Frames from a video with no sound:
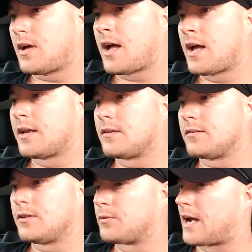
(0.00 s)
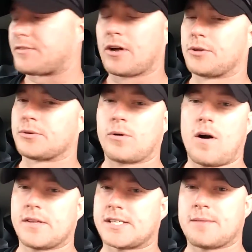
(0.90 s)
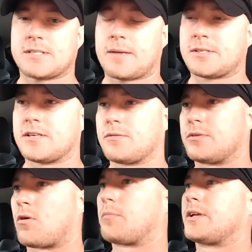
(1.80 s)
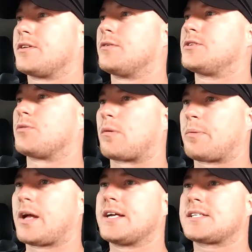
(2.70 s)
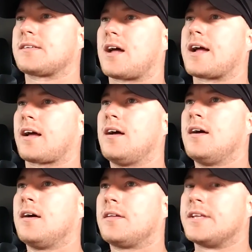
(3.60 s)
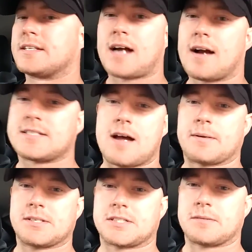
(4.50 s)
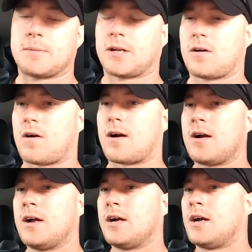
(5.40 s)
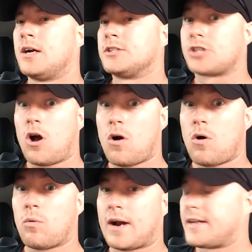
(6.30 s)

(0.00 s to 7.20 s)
And you would have to go through all the same steps that you would normally do to replace, like, the entire timing system of the car. So what I